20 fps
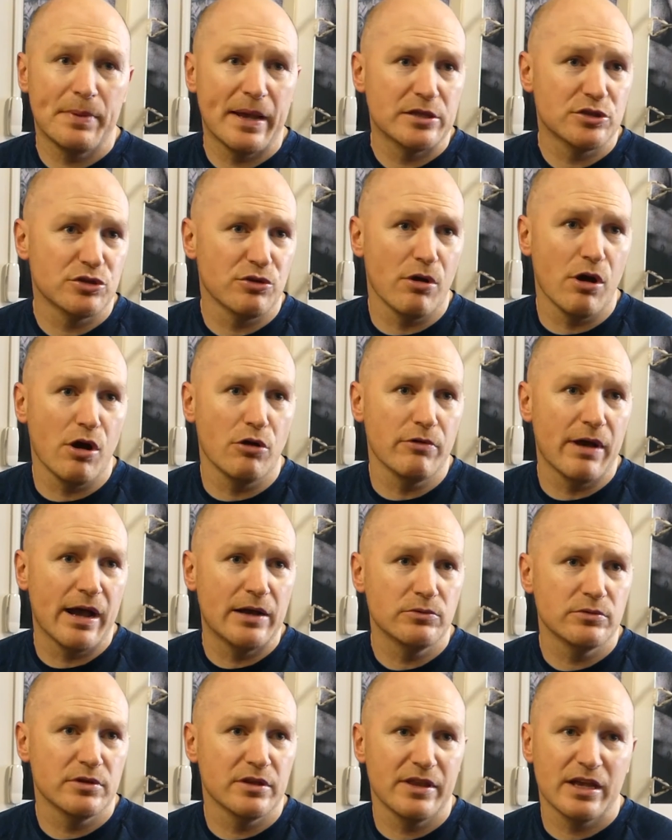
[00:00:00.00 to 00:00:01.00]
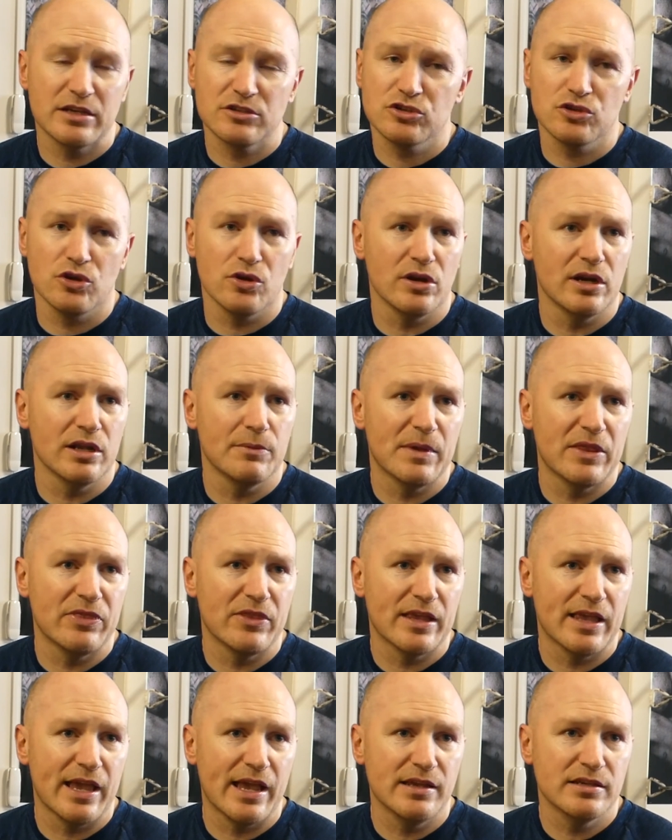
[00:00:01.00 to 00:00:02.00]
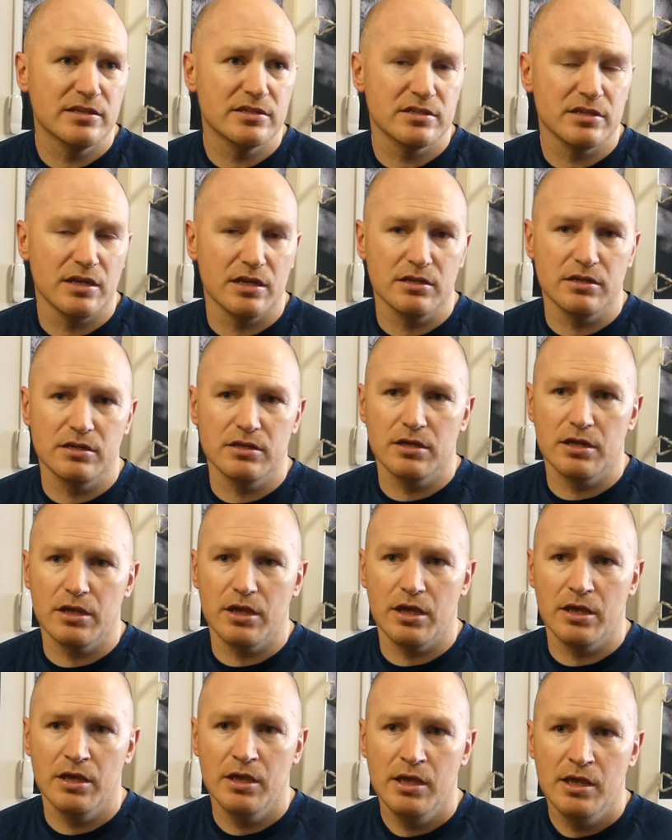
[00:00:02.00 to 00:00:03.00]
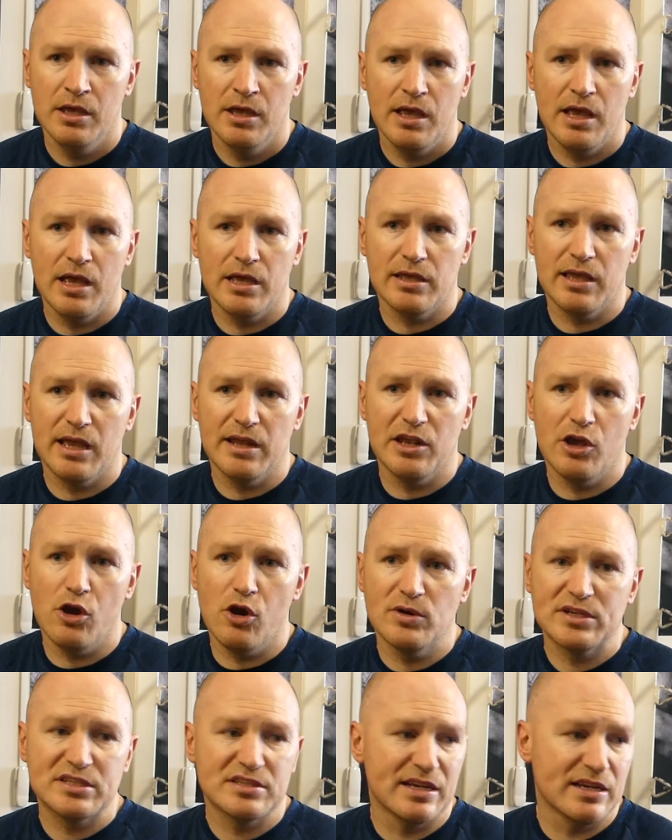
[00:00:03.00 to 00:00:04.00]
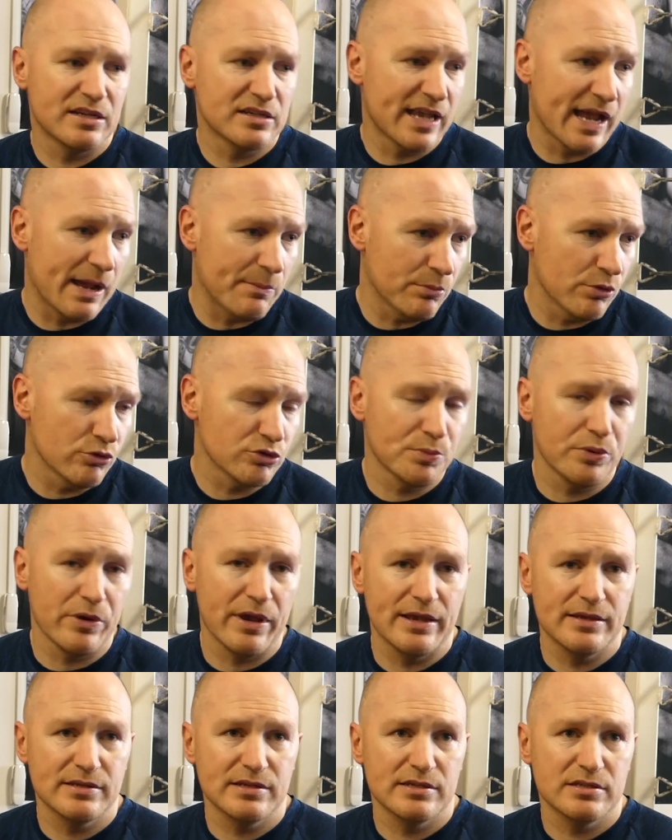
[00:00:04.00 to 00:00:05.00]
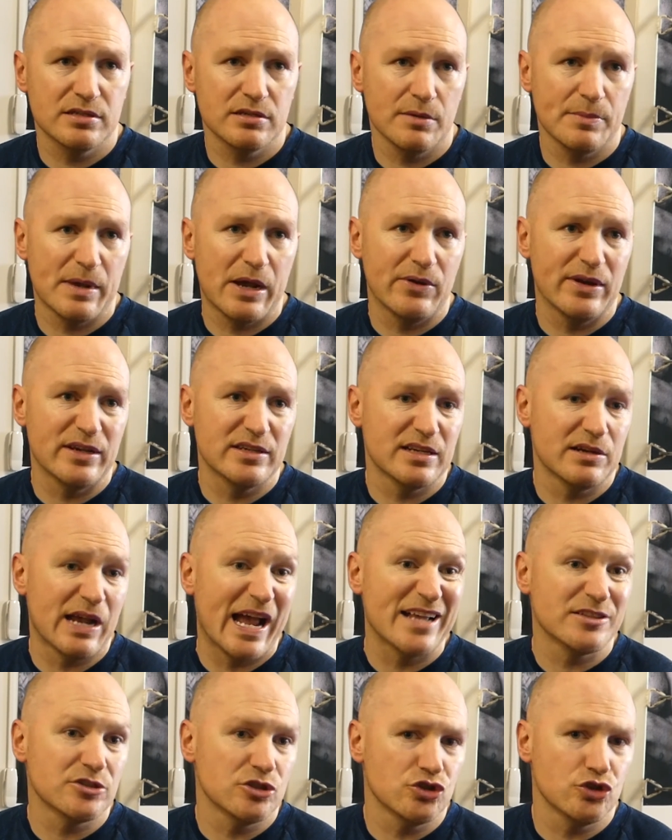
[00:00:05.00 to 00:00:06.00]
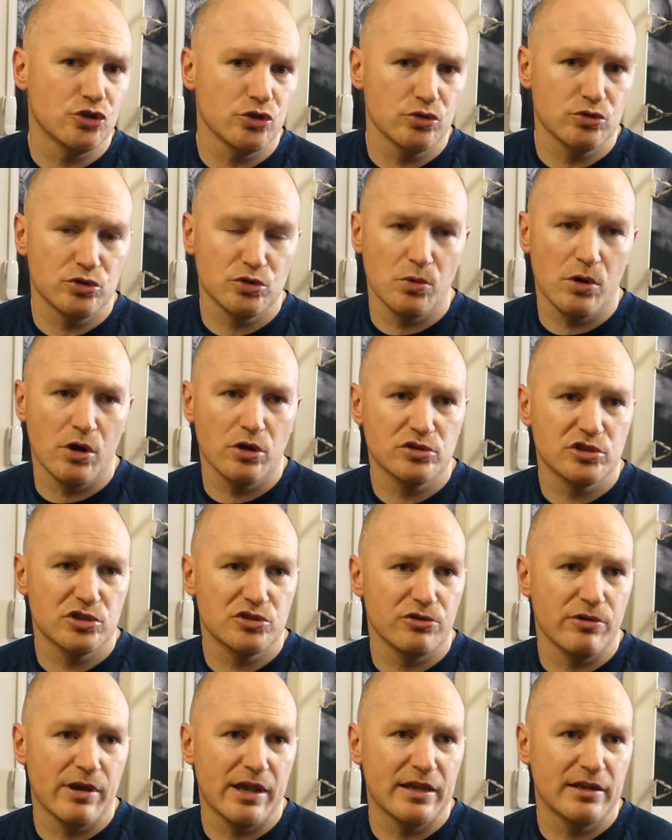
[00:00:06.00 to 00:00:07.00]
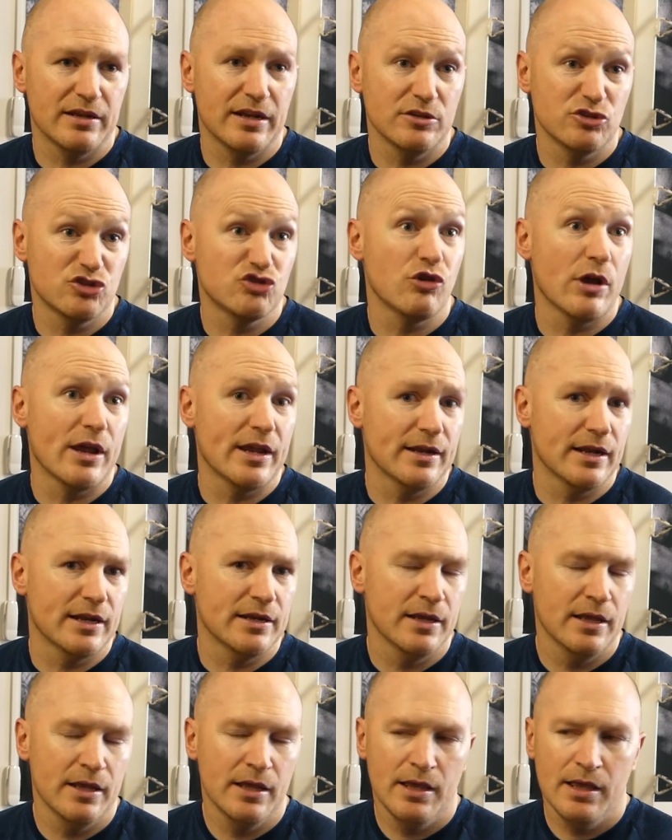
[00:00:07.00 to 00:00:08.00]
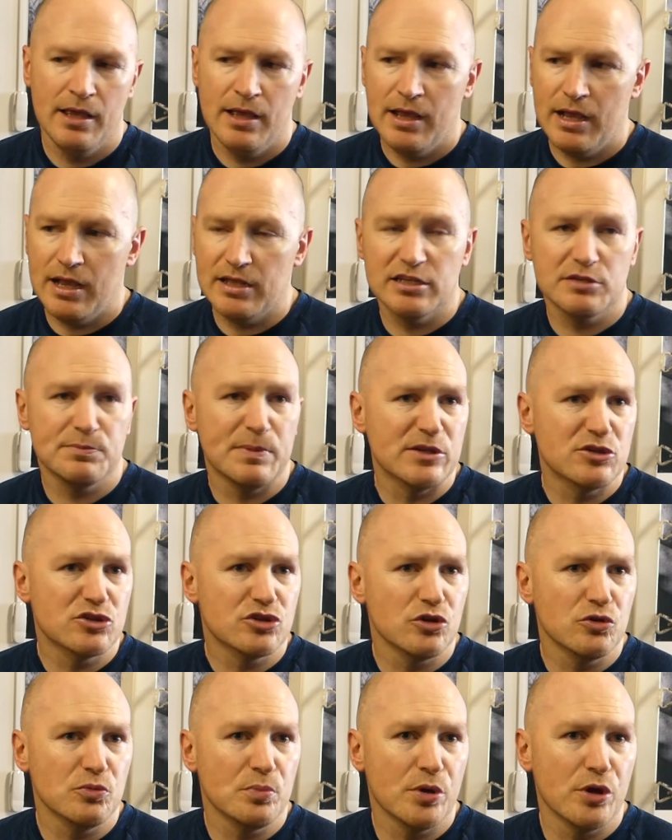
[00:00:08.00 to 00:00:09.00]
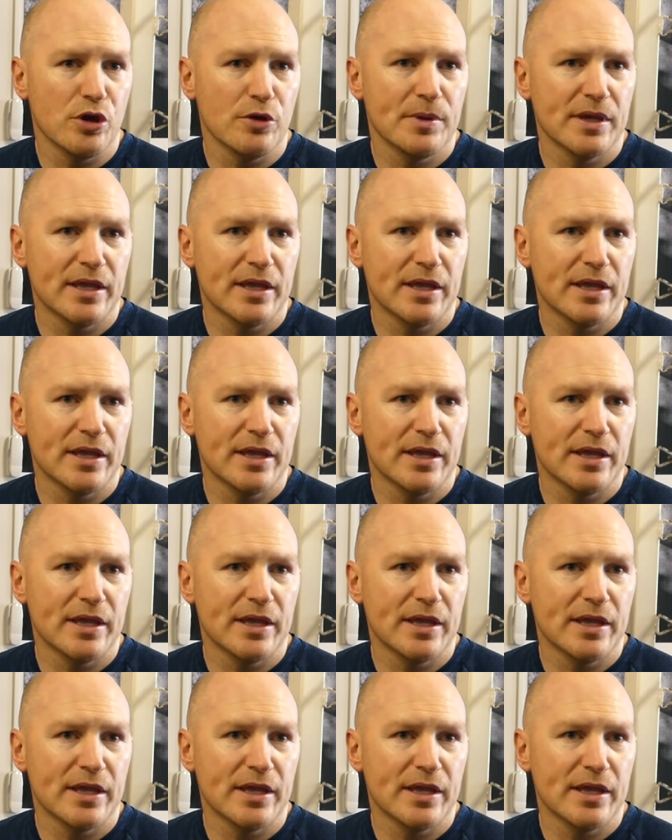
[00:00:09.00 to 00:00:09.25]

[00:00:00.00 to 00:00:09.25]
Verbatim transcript: better all round, and that's certainly been the case. And uh, again, I always sing Campbell's praises about his attitude towards training and he's been superb